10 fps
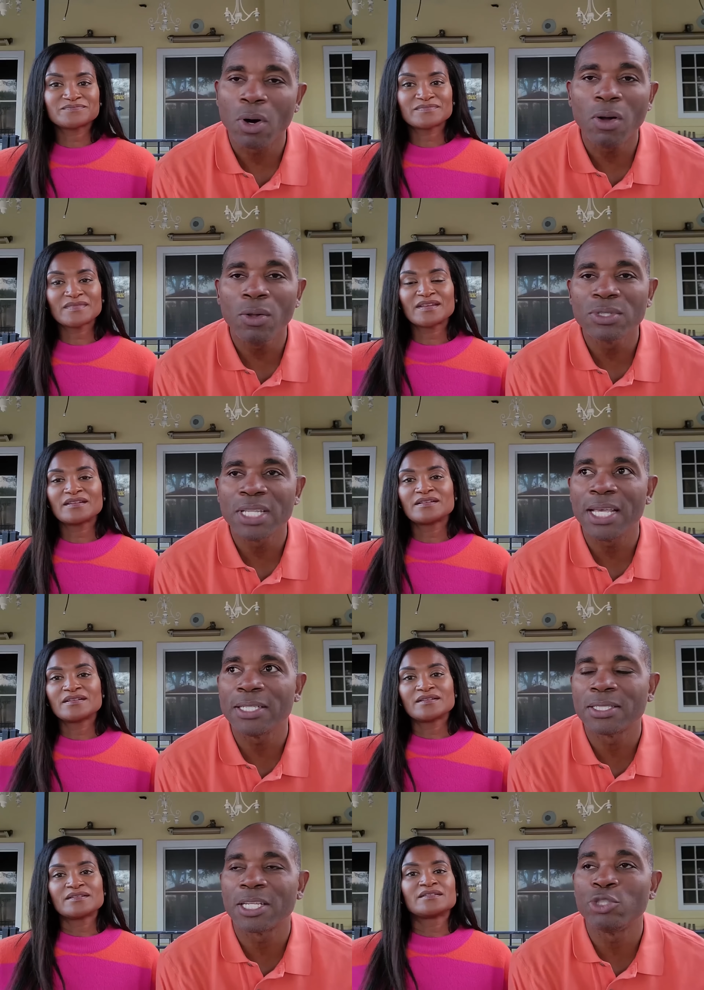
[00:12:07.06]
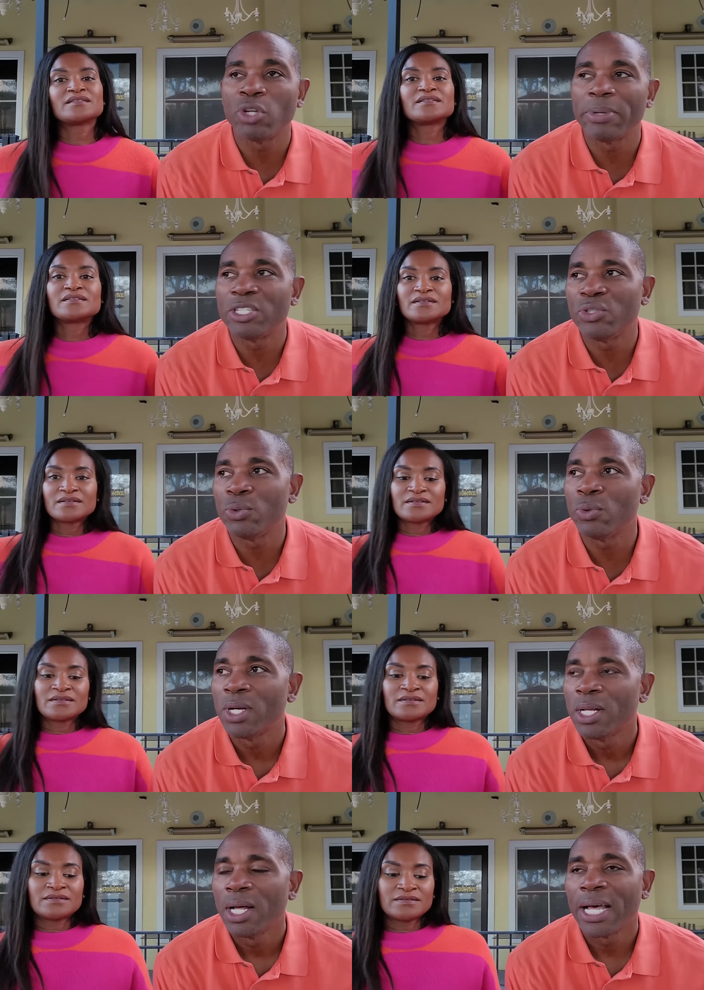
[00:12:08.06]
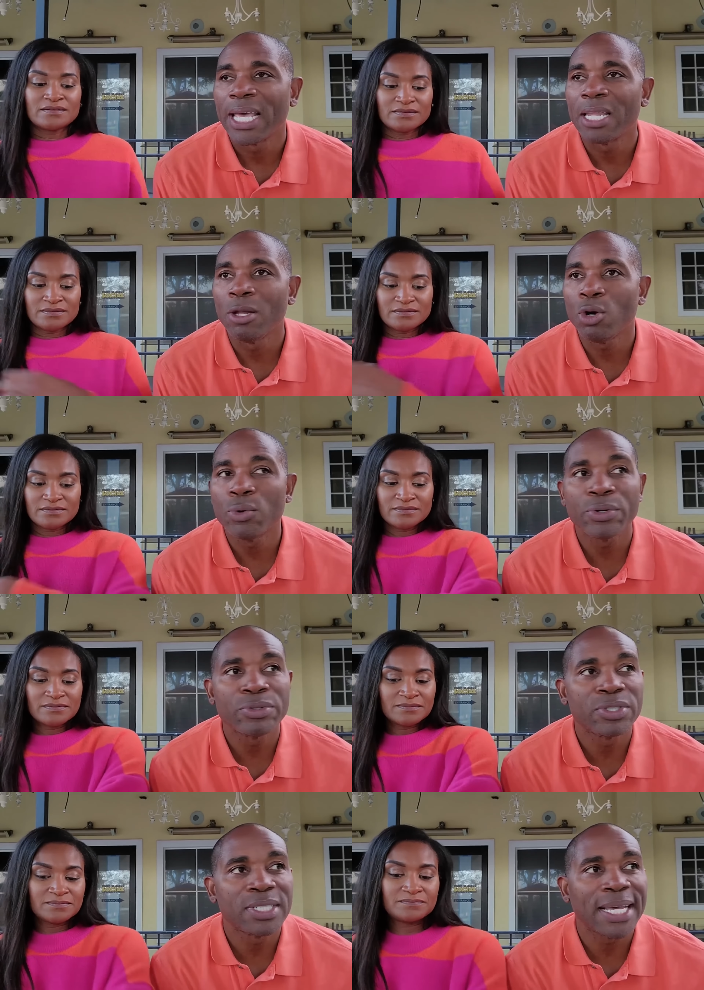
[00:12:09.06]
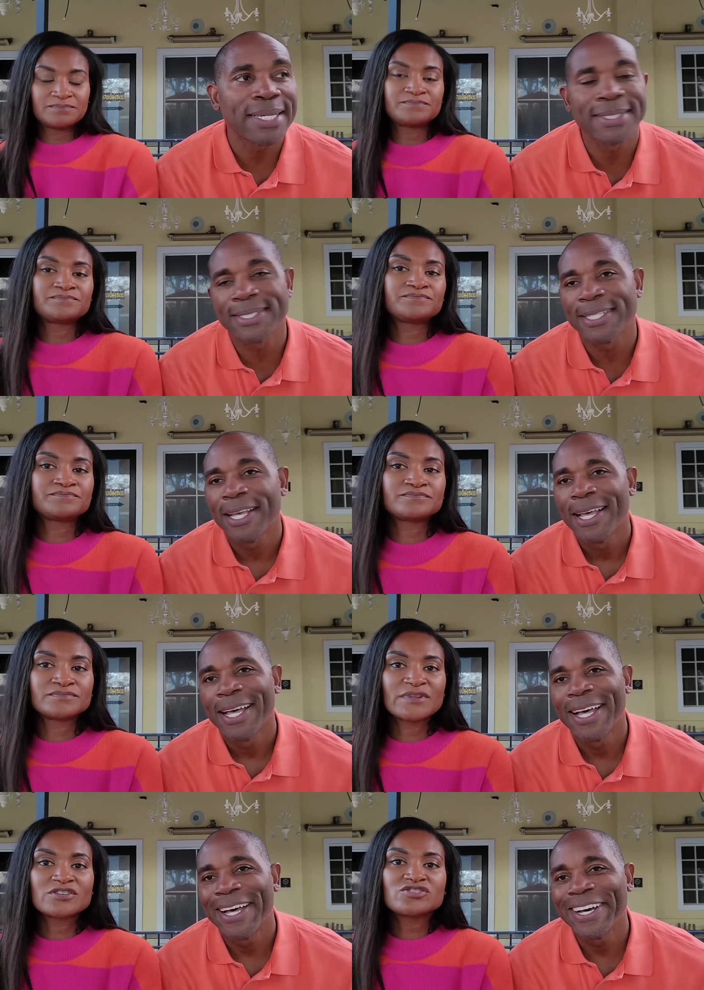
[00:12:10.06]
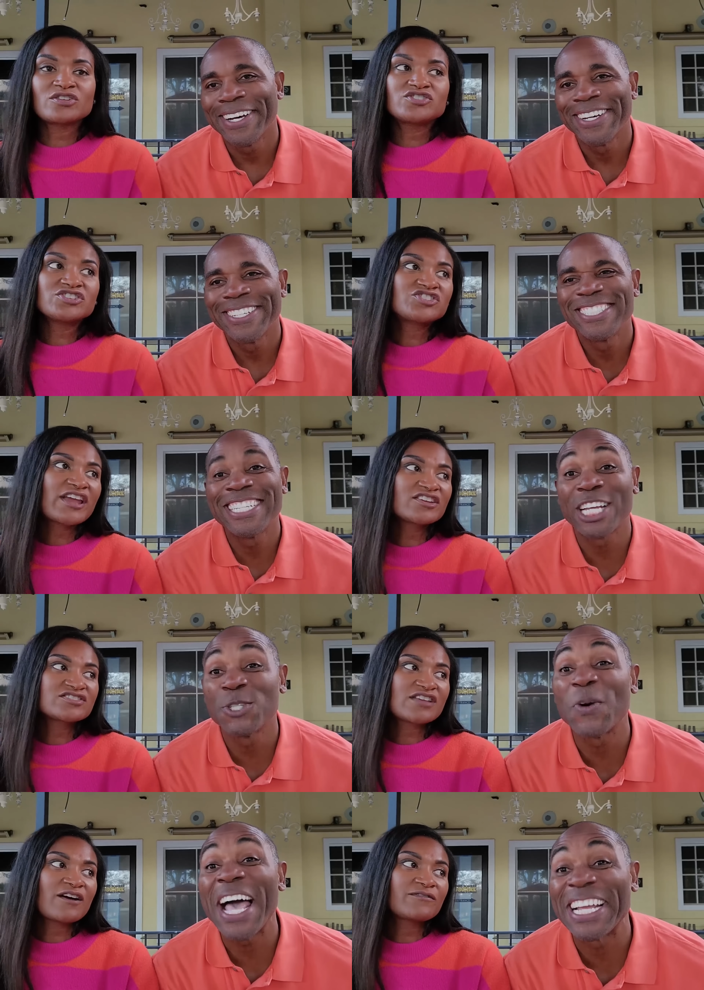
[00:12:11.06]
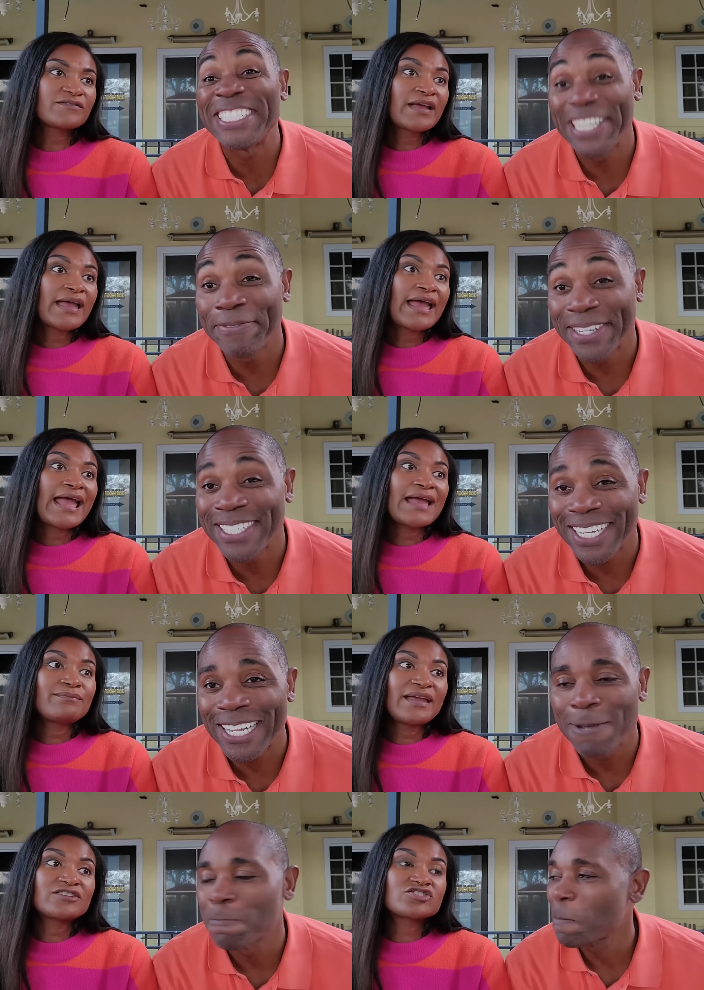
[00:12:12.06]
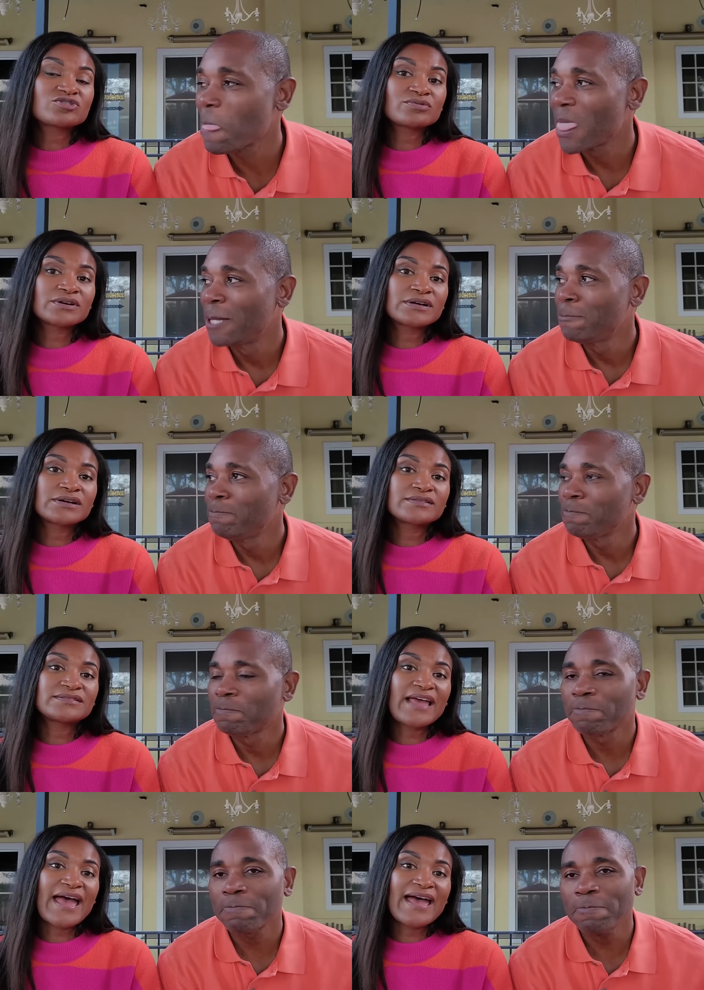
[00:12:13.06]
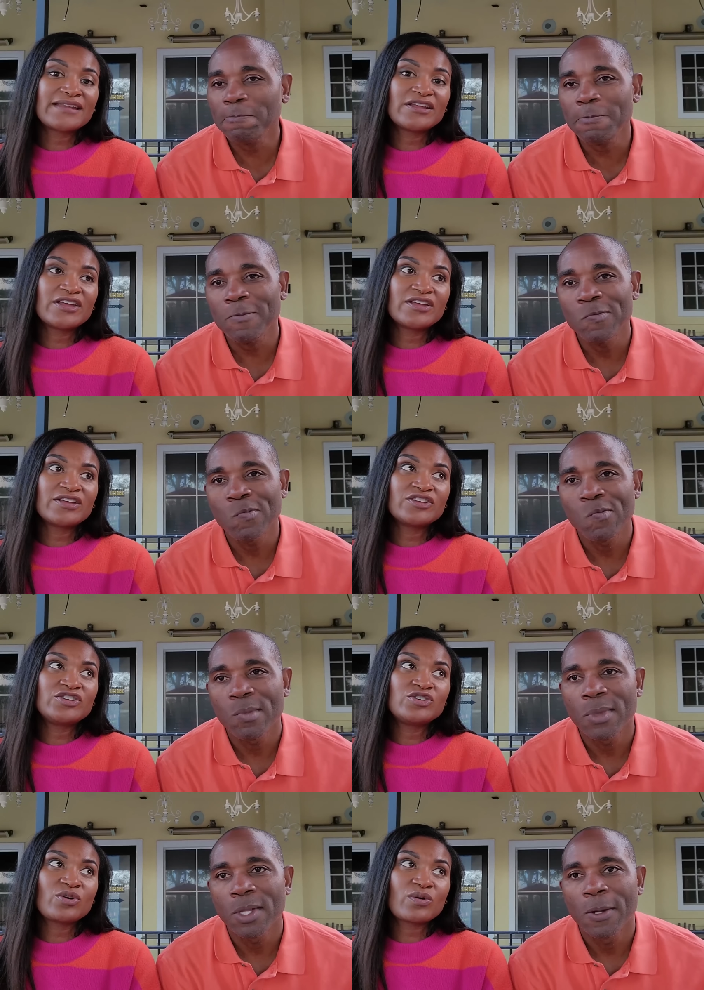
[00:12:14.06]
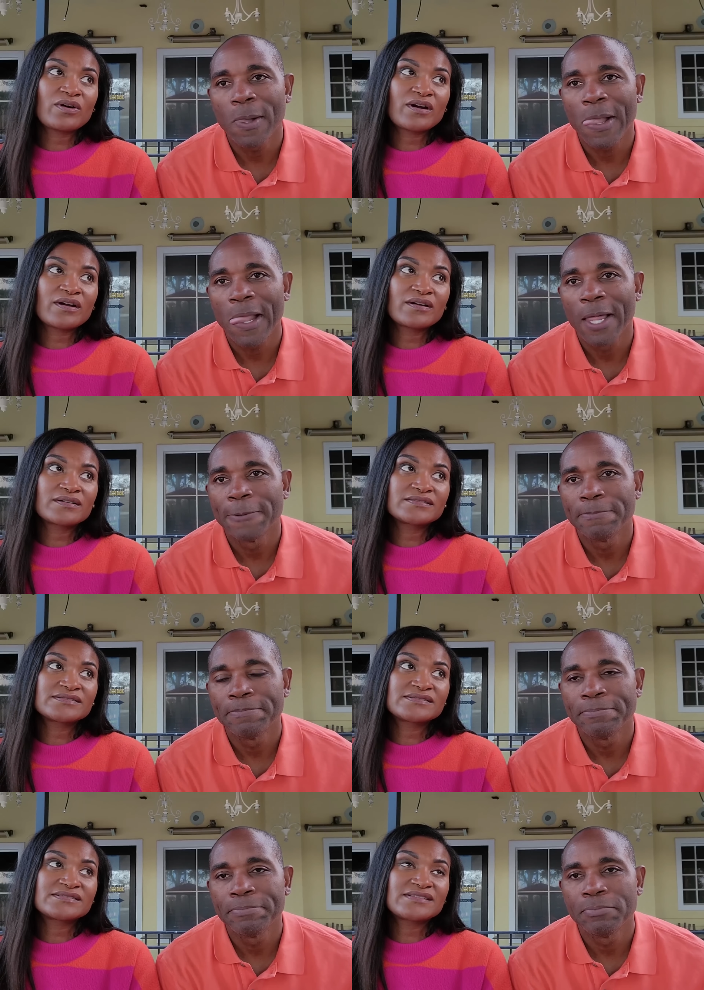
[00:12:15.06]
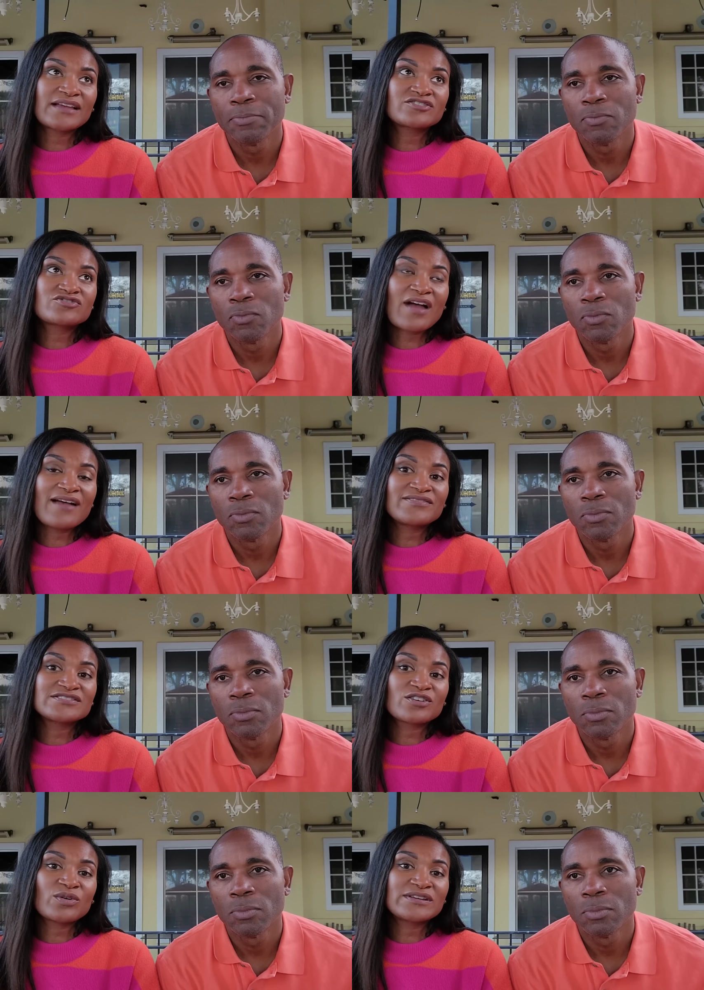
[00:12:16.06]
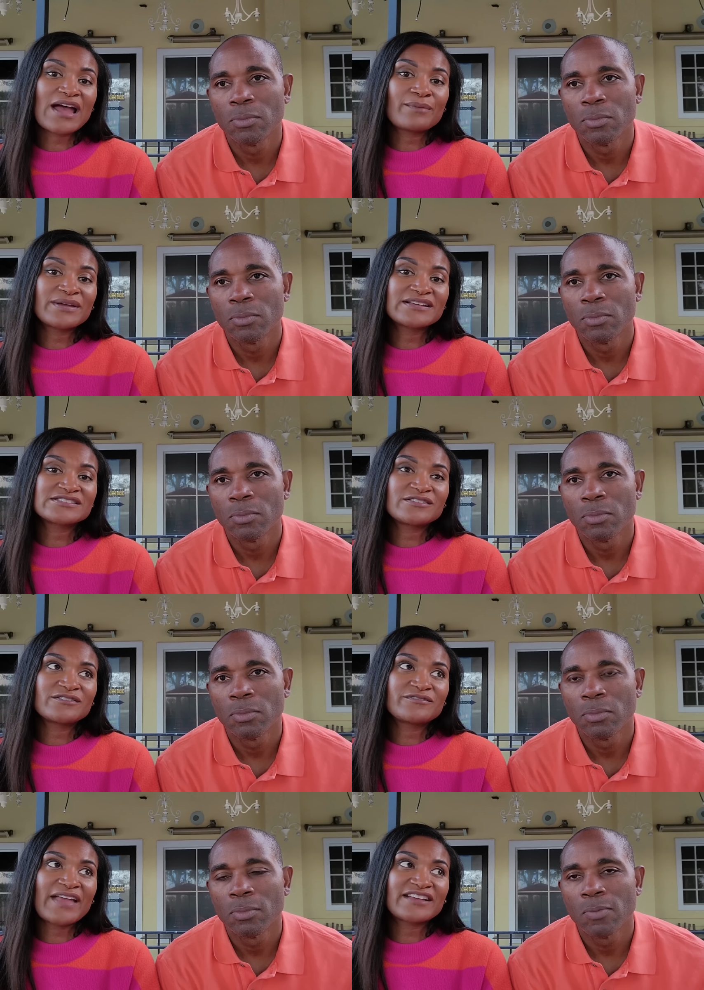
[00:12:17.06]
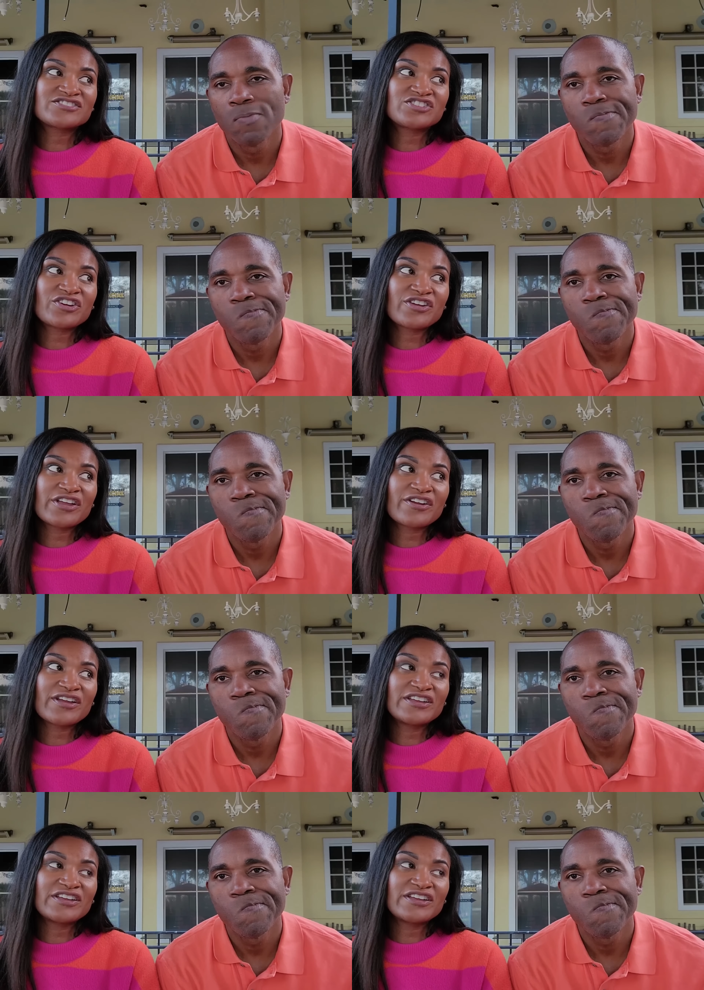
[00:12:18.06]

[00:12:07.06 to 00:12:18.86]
Speaker 1: all those things contribute to a lower sex. Uh, so just check sexual activity and make
Speaker 2: sure that your sex drive isn't going down because of exterior